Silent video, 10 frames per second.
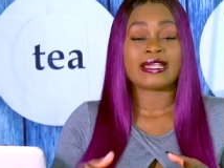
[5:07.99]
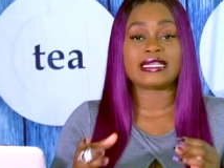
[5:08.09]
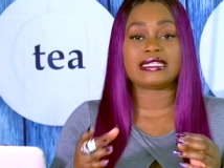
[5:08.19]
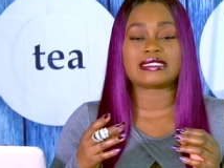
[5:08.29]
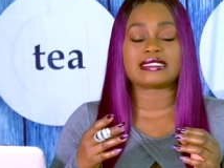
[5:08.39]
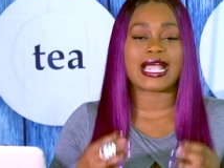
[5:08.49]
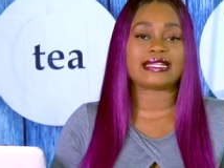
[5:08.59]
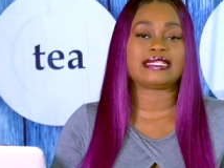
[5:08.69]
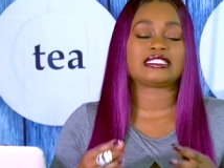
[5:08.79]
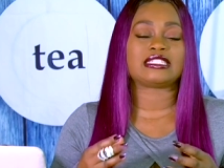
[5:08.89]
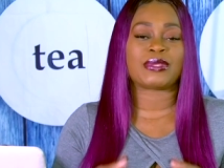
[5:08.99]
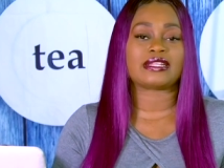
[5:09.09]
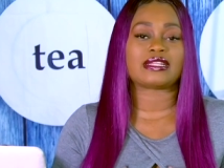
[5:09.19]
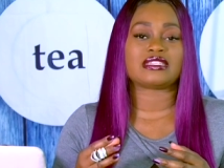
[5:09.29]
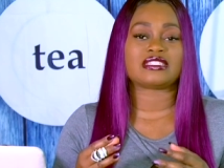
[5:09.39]
He does not need to
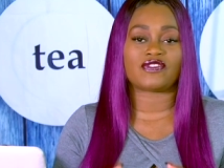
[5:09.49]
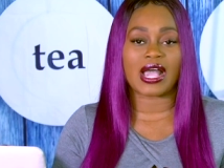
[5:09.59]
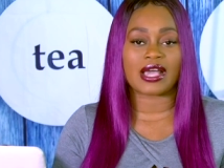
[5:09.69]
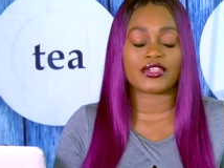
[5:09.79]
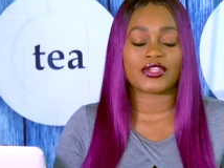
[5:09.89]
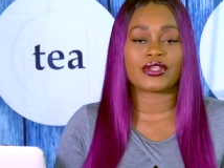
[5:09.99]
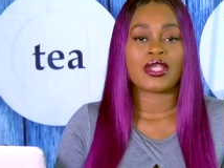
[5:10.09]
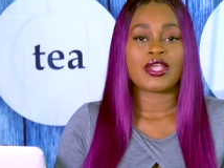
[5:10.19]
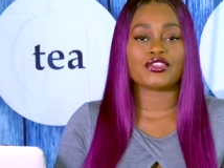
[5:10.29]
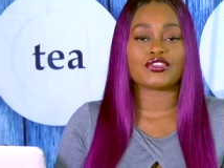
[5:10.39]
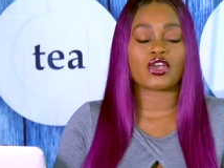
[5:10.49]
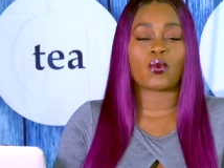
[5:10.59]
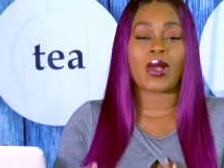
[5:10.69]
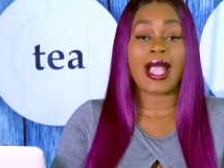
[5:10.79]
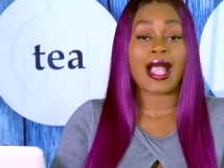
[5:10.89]
depend on his father. You know
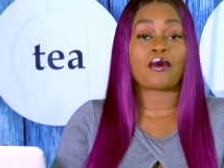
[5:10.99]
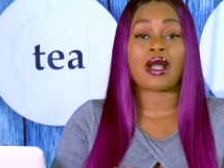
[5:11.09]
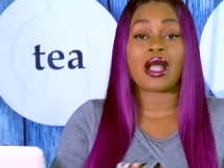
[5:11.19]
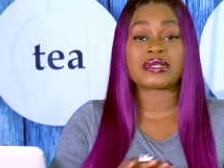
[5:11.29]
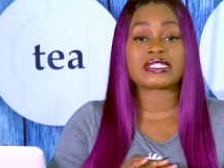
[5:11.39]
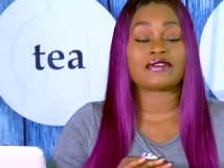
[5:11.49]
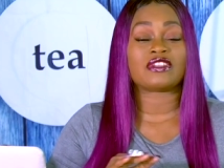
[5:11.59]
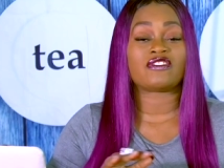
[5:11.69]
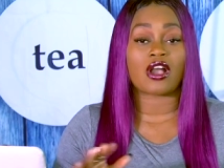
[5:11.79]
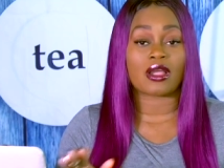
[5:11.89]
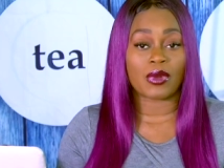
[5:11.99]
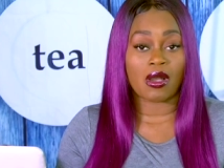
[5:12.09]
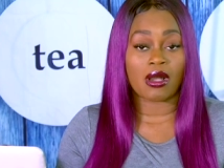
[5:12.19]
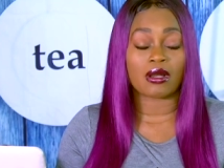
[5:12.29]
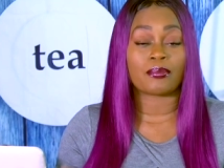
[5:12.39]
why? I will always give LaVar
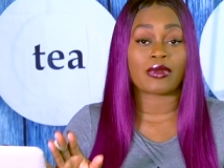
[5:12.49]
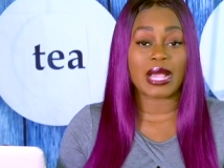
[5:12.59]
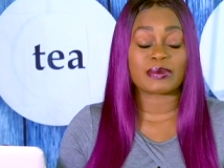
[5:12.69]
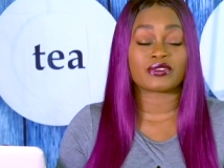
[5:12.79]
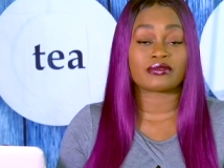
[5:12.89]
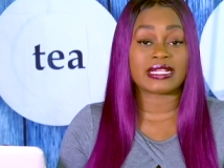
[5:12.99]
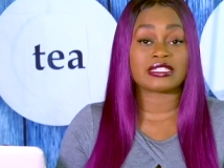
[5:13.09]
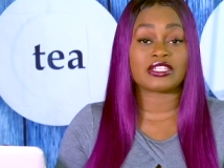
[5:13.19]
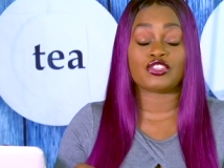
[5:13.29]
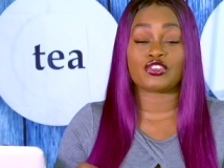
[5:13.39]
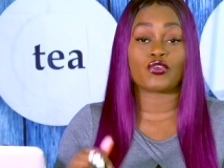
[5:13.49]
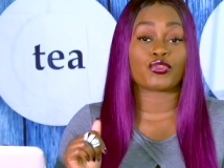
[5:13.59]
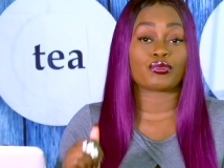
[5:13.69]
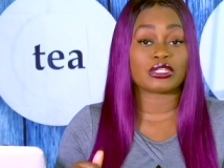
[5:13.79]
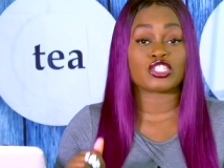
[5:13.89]
Ball props for raising, you know,
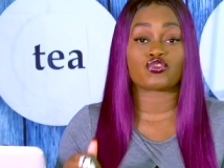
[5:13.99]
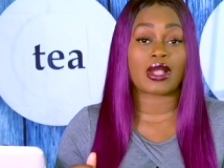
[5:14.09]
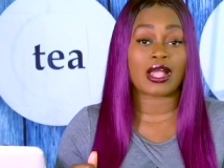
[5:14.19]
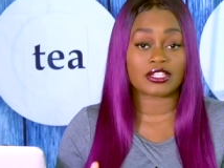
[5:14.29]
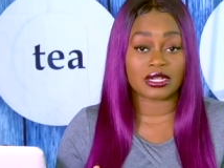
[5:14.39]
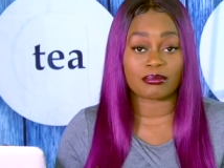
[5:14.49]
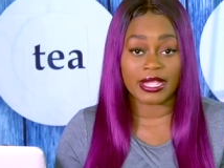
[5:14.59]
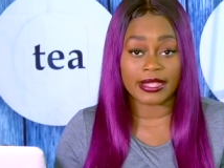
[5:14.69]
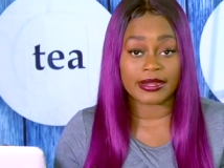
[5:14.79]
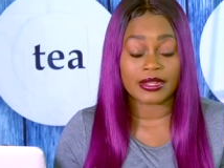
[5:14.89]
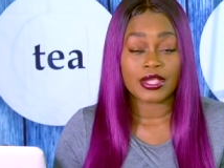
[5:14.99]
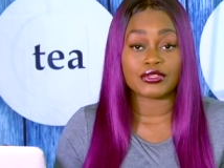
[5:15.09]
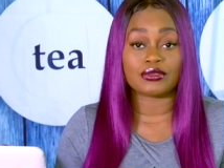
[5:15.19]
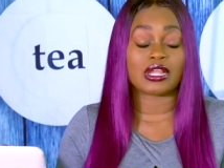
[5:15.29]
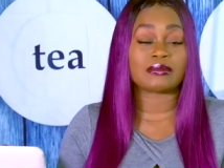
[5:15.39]
three strong young men.
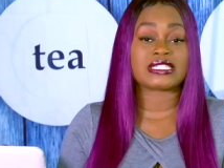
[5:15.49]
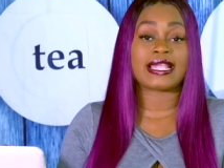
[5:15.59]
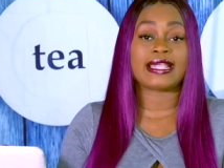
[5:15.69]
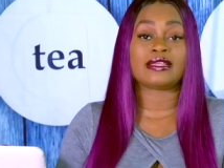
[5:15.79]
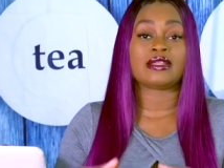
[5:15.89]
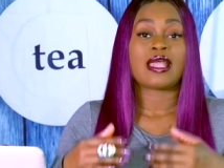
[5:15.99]
You know what I'm saying?